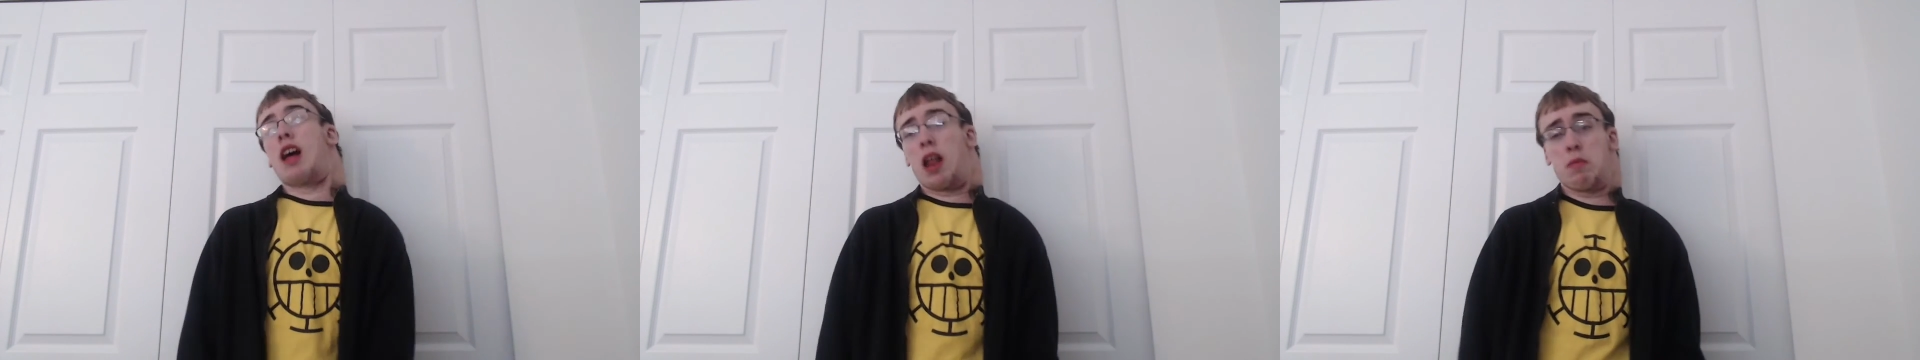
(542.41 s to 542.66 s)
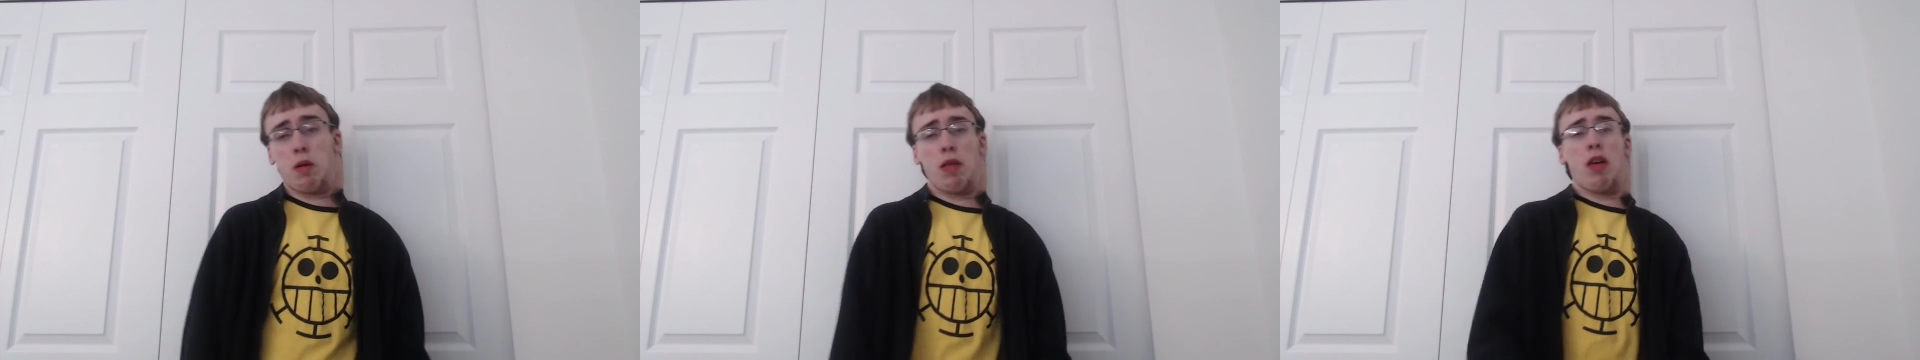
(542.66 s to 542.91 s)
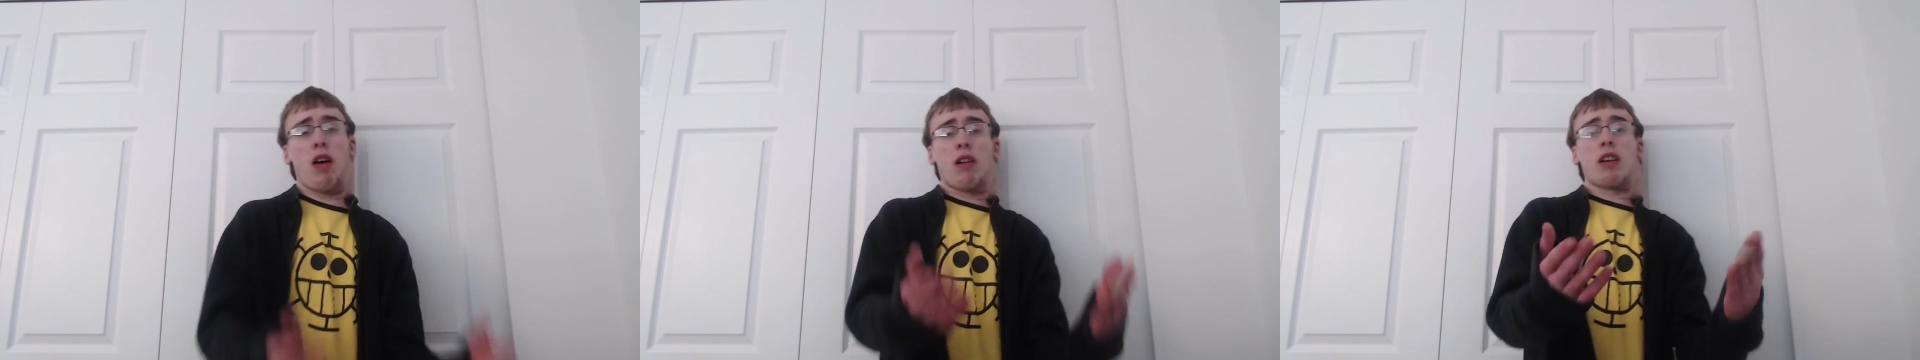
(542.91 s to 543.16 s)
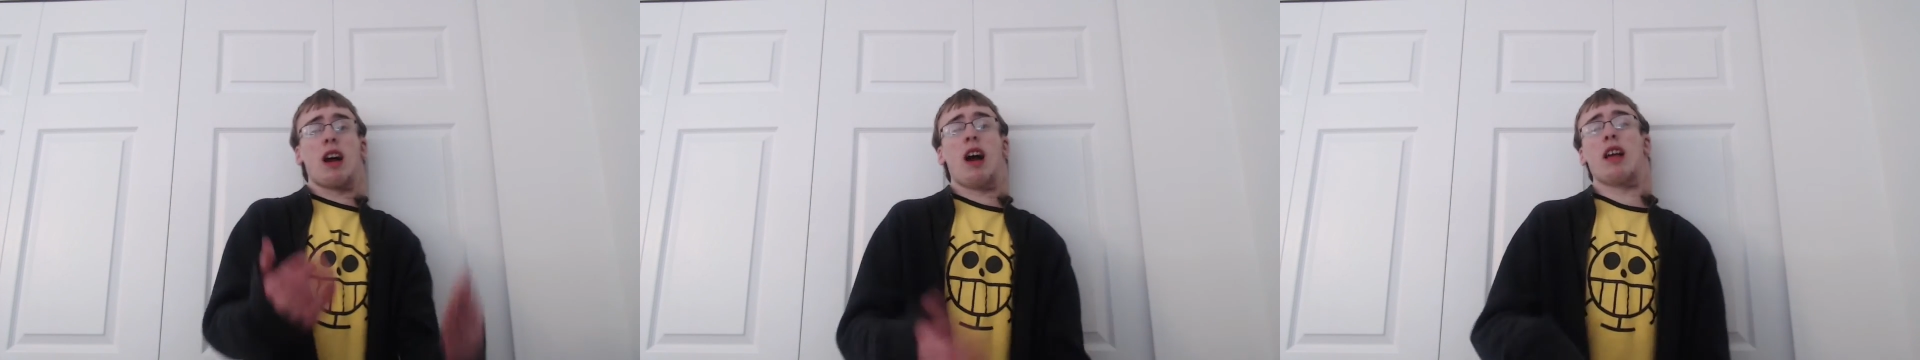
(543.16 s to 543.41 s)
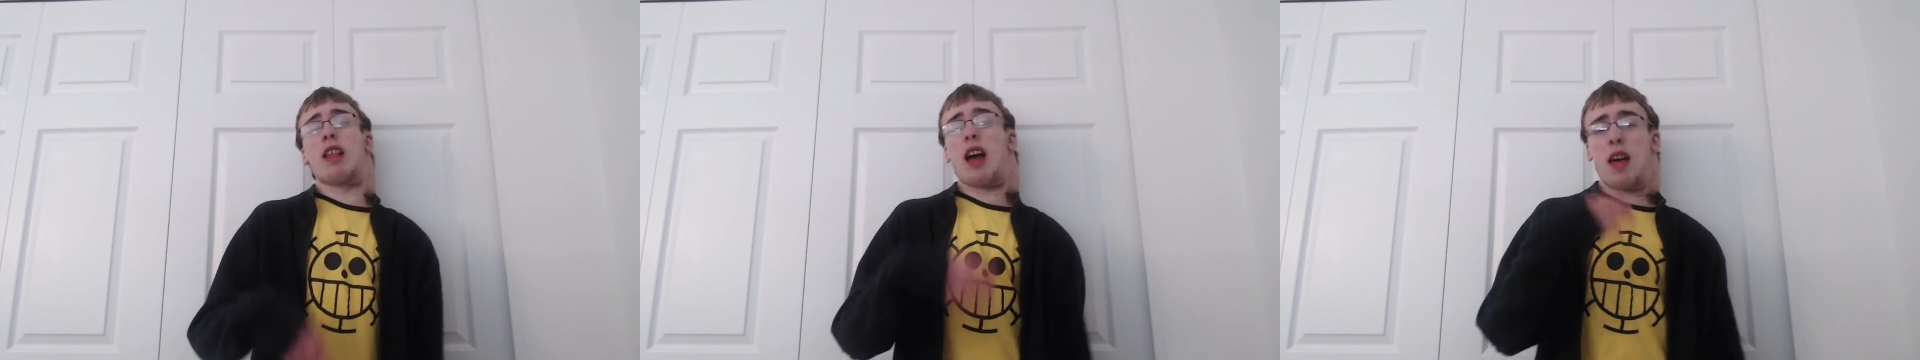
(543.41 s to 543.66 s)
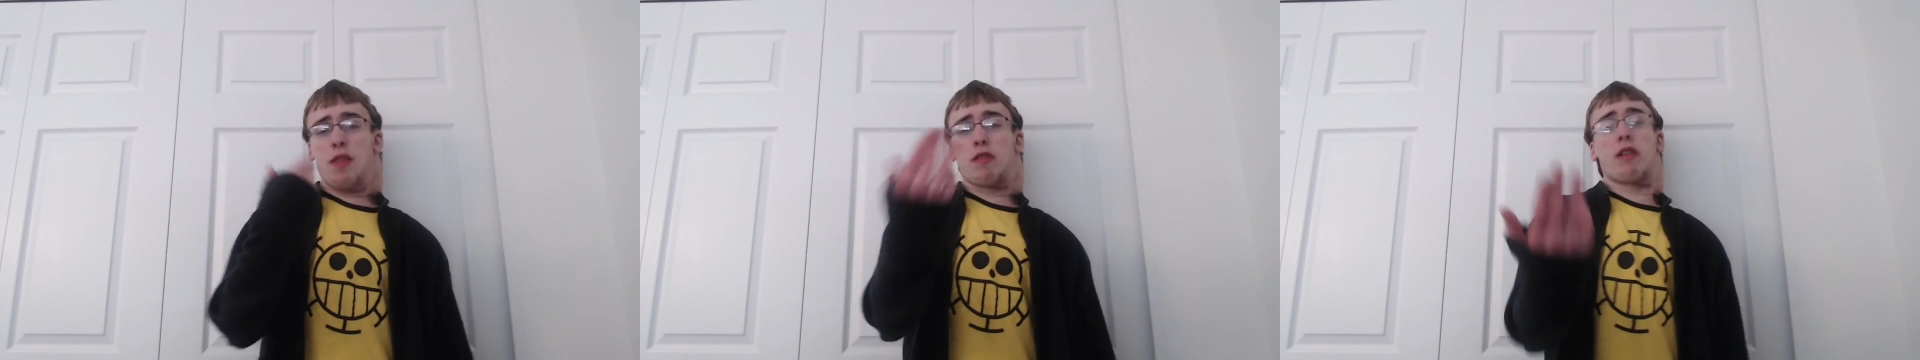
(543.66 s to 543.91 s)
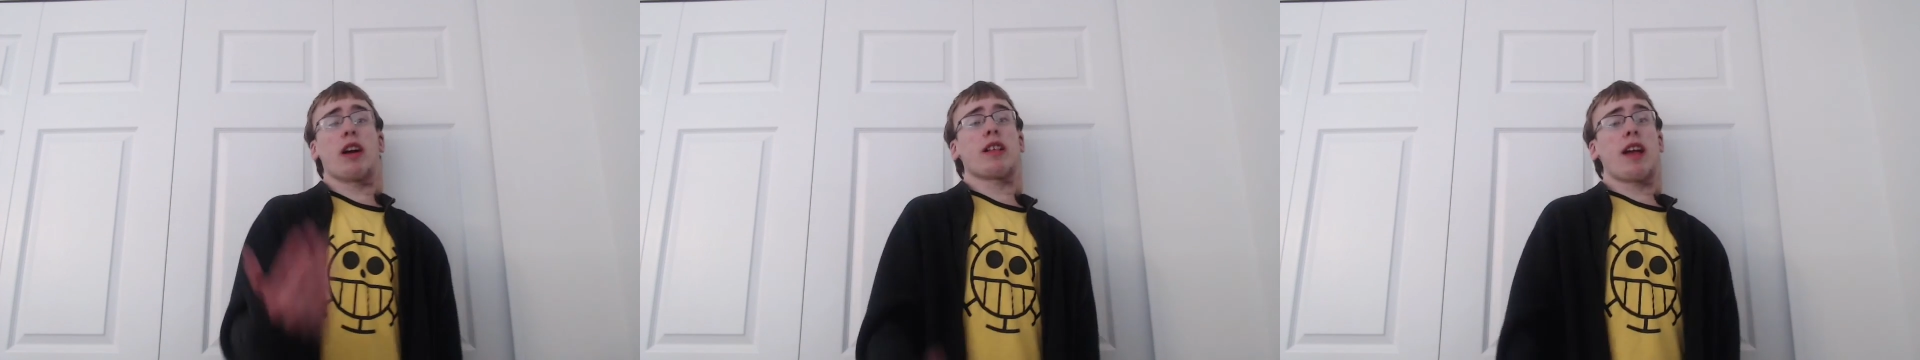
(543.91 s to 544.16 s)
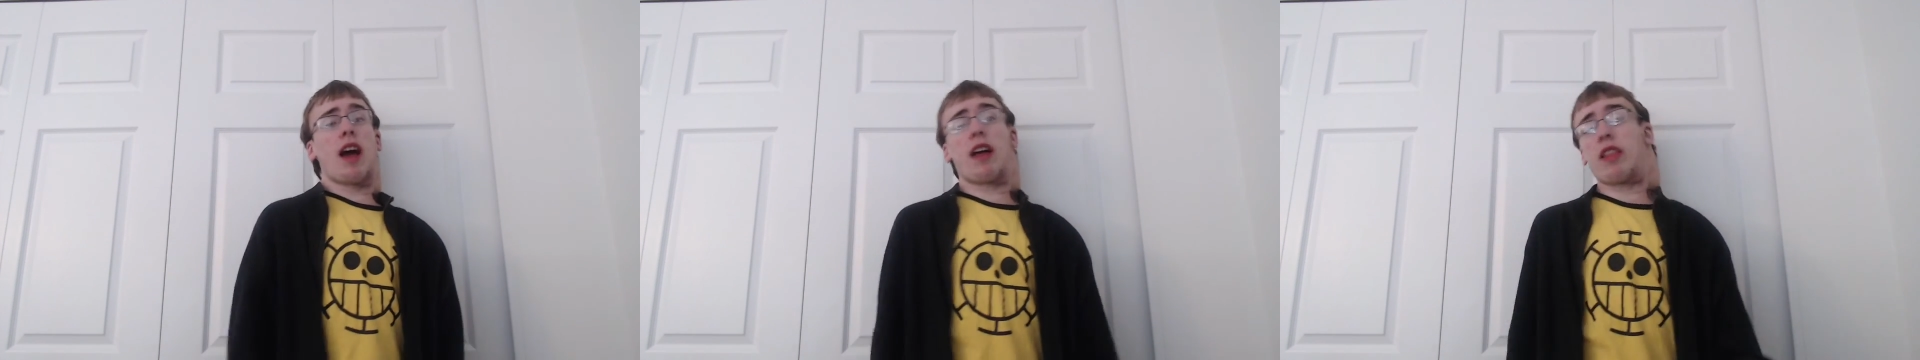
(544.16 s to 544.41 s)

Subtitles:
And above all, guys, have a great day.